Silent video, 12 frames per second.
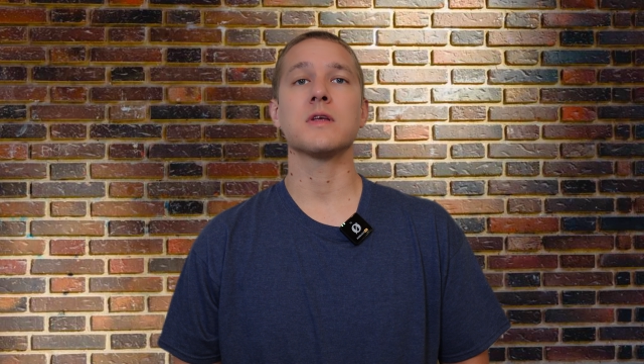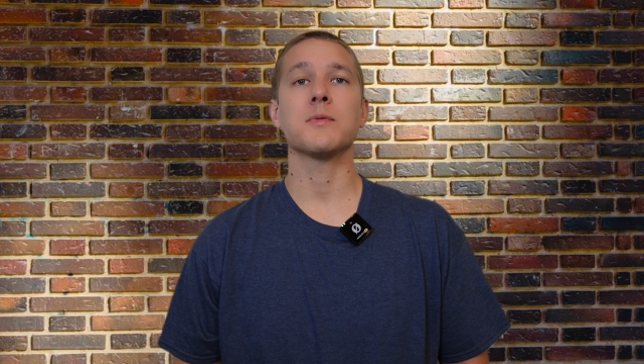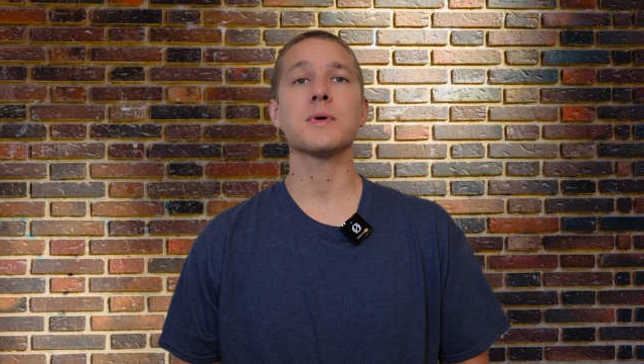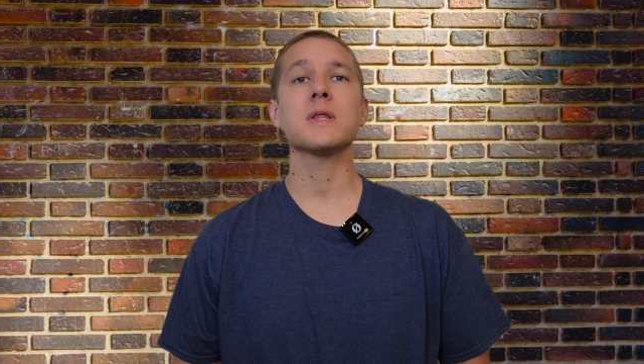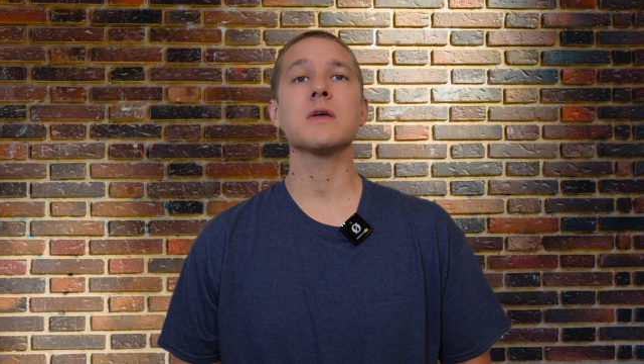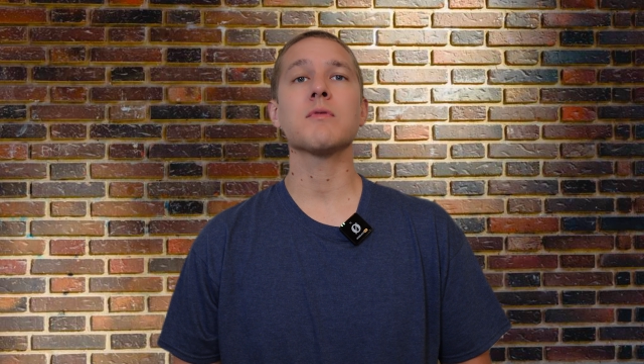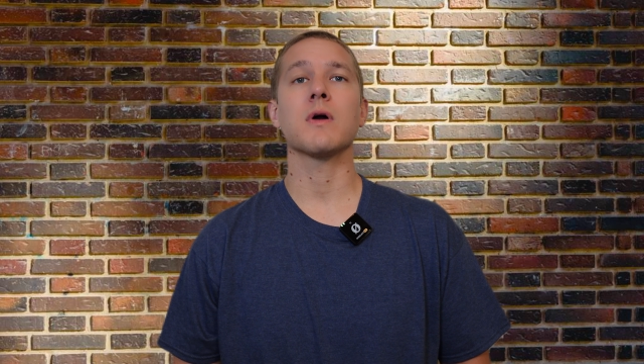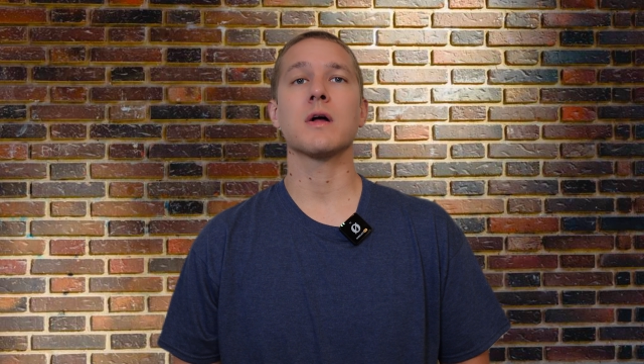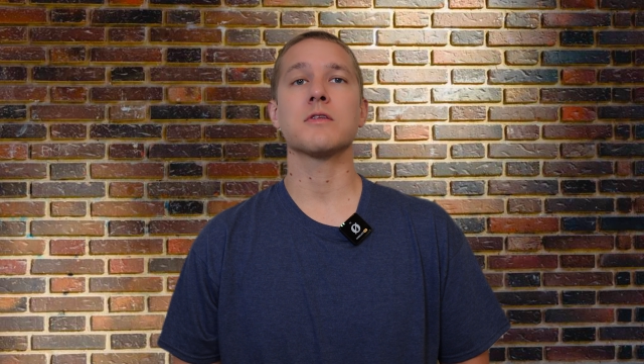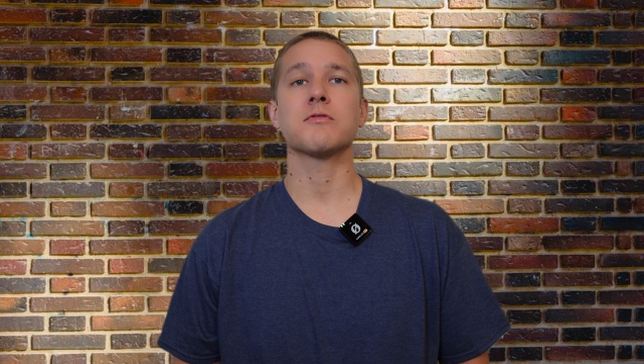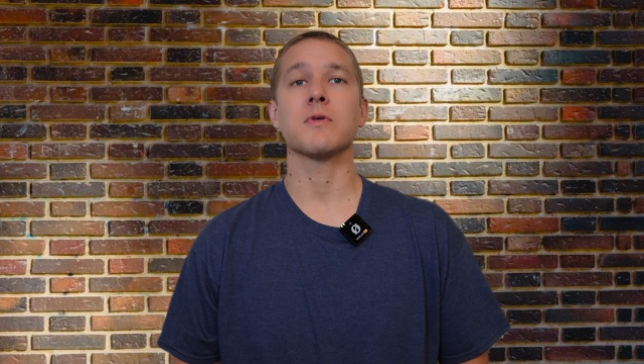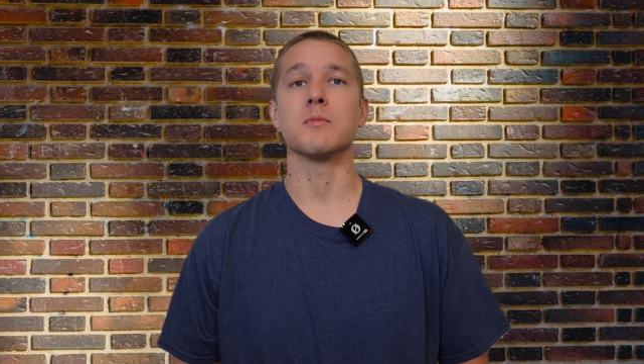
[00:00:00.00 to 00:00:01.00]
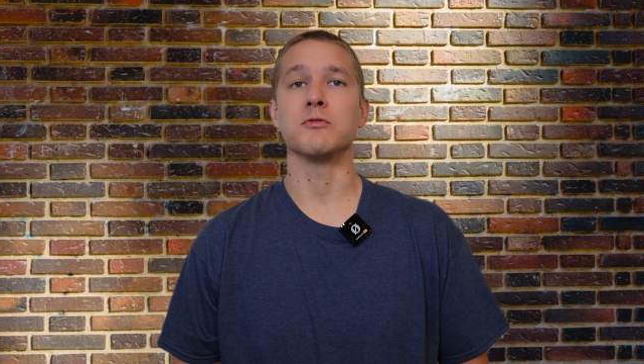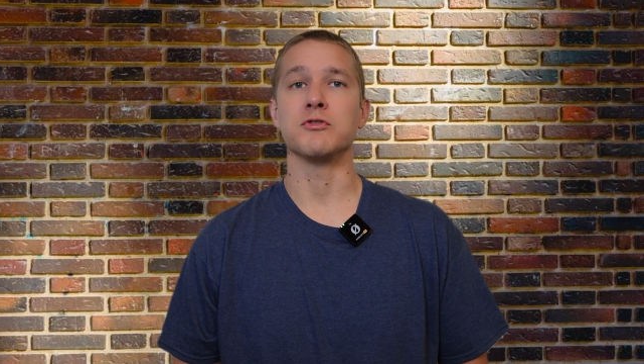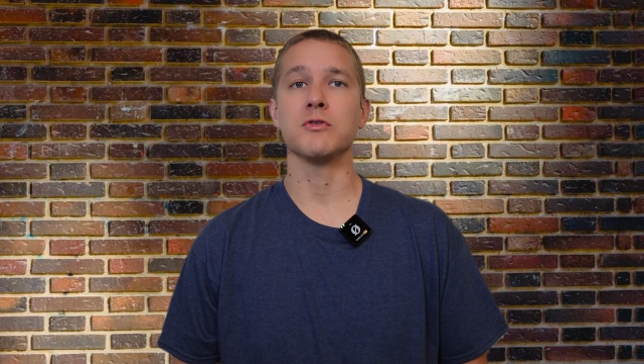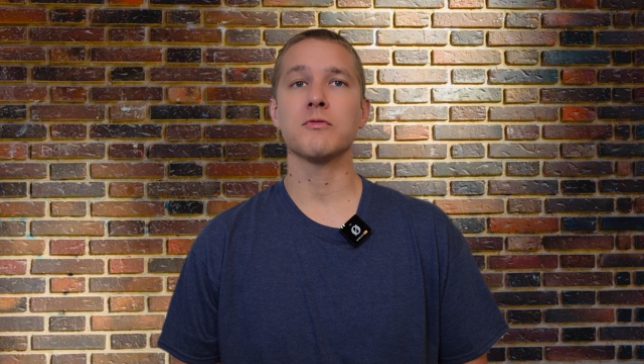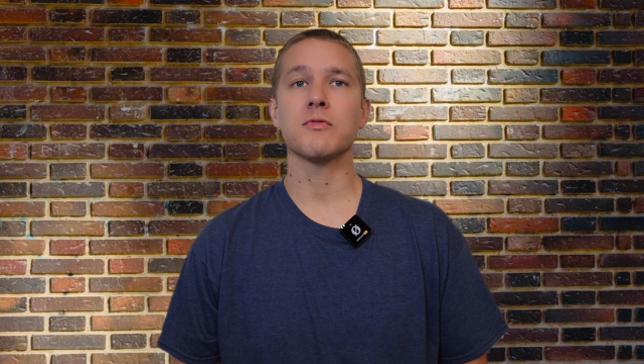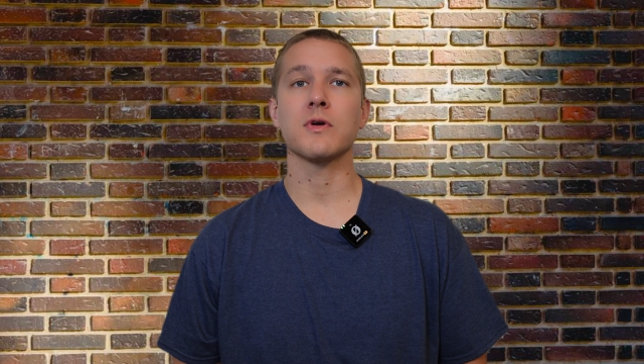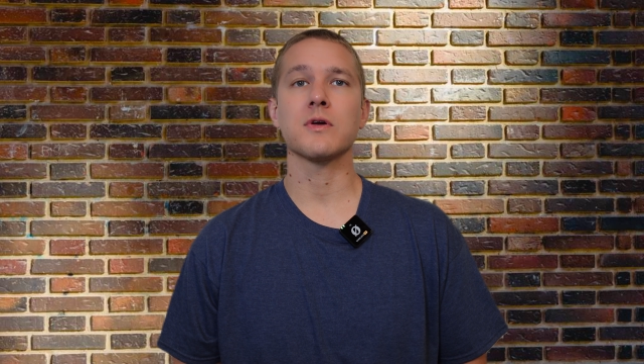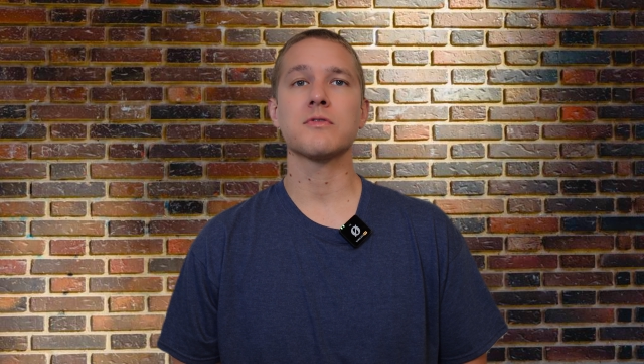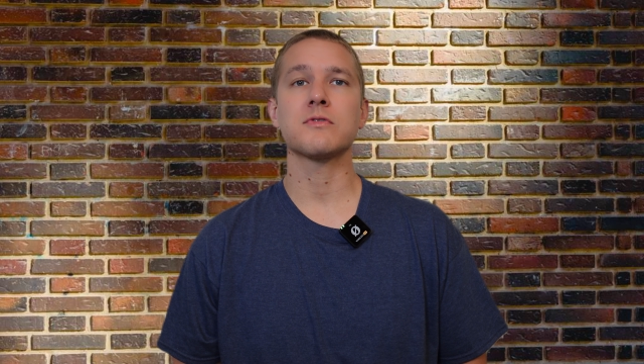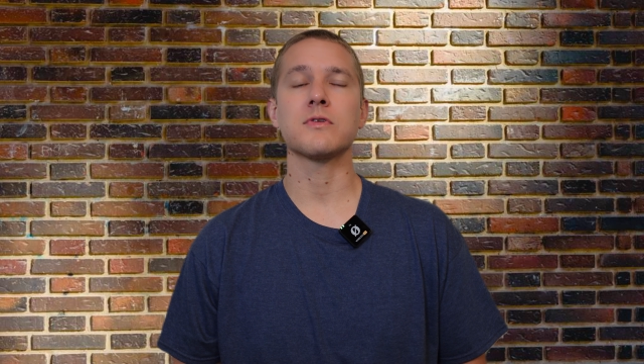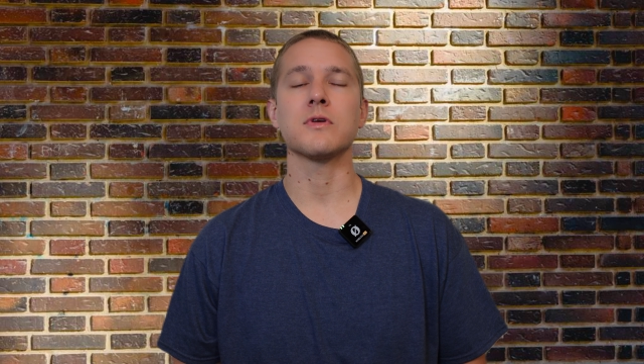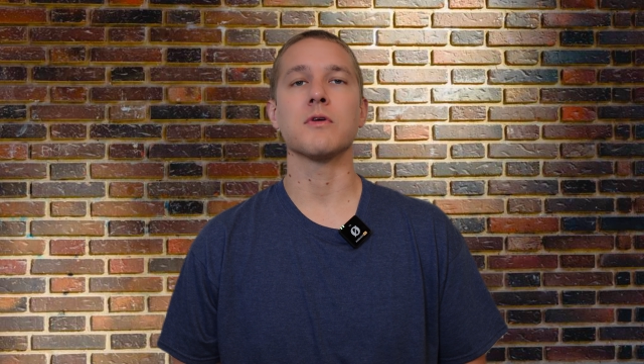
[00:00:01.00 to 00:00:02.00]
typically runs from June
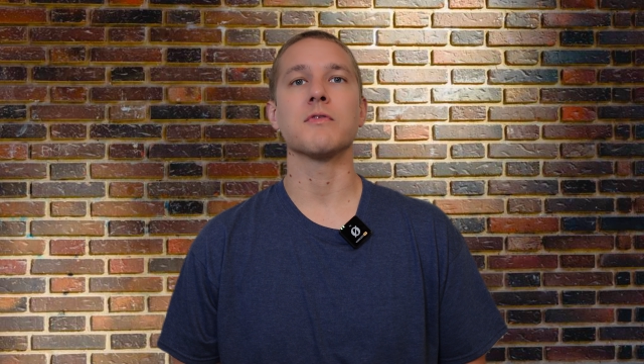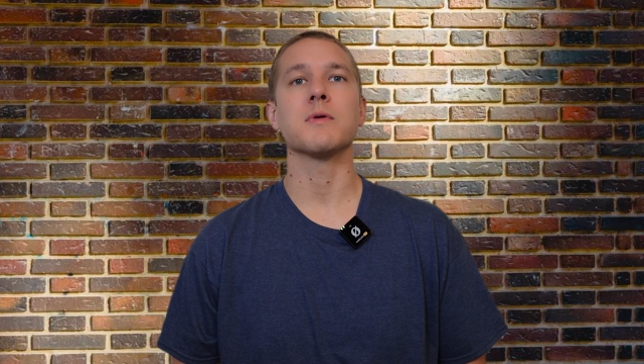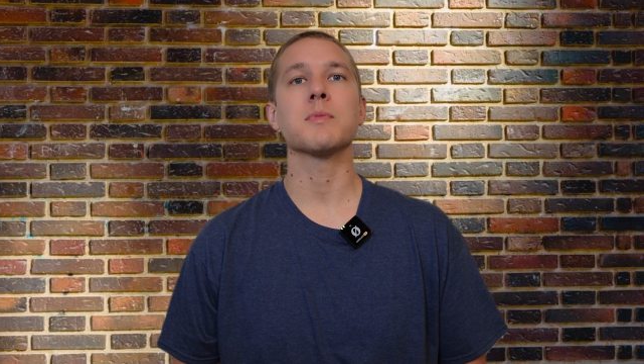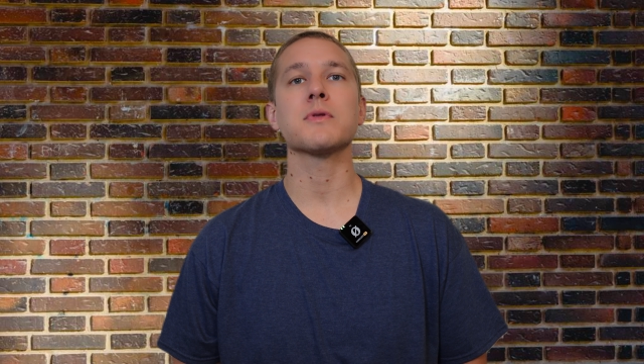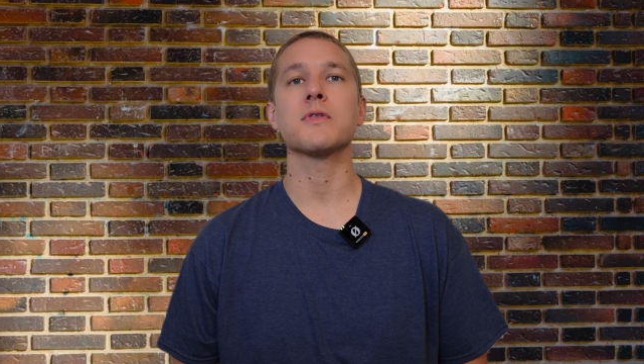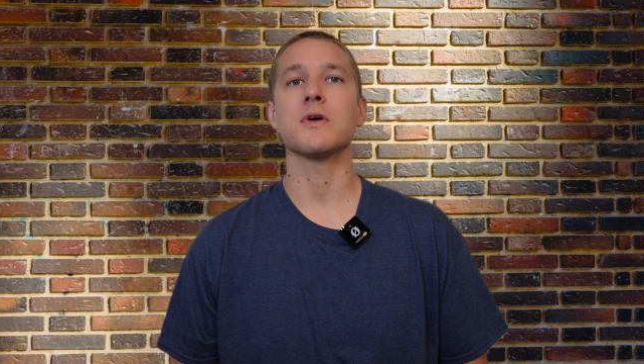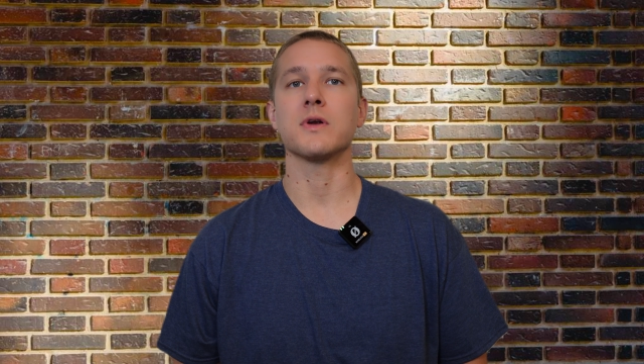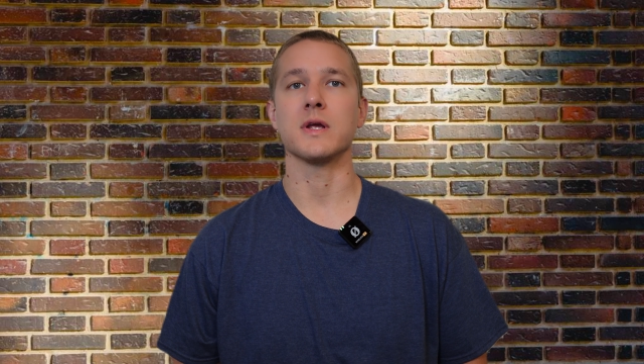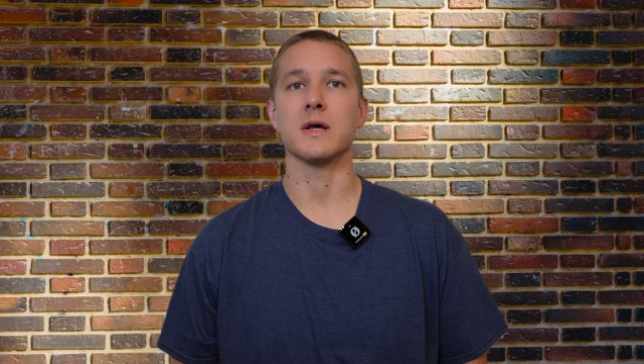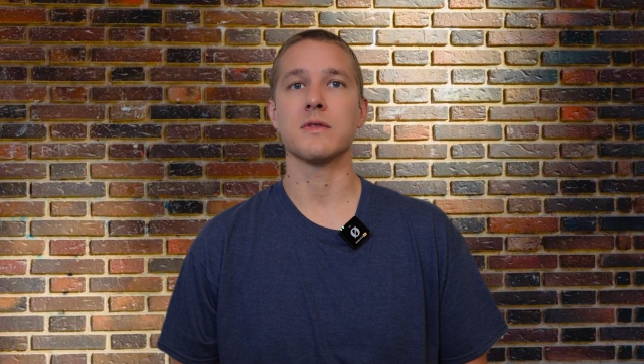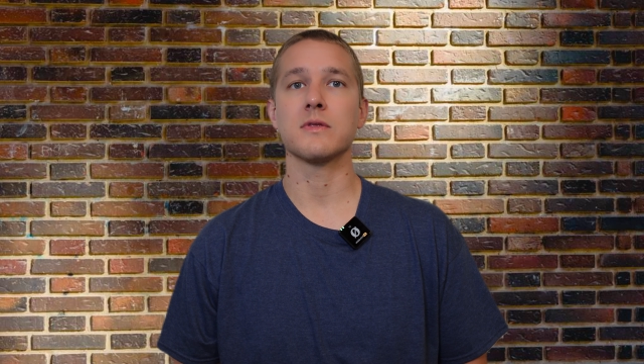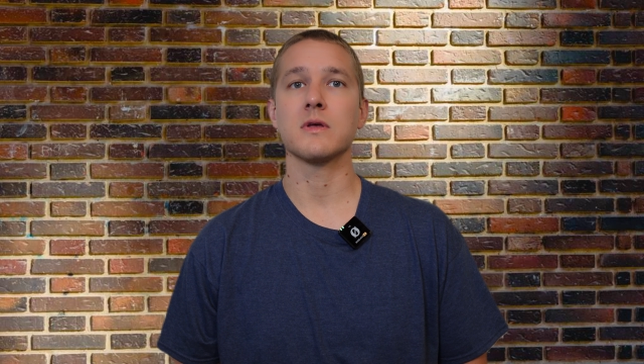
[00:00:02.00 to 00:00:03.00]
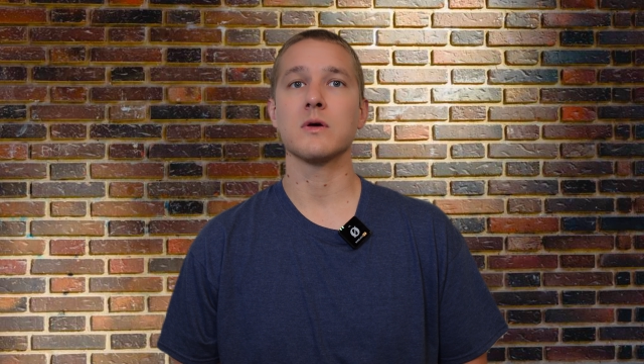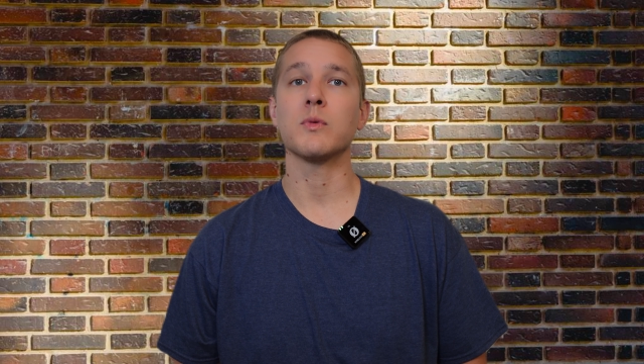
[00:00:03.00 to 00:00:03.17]
1st to November 30th,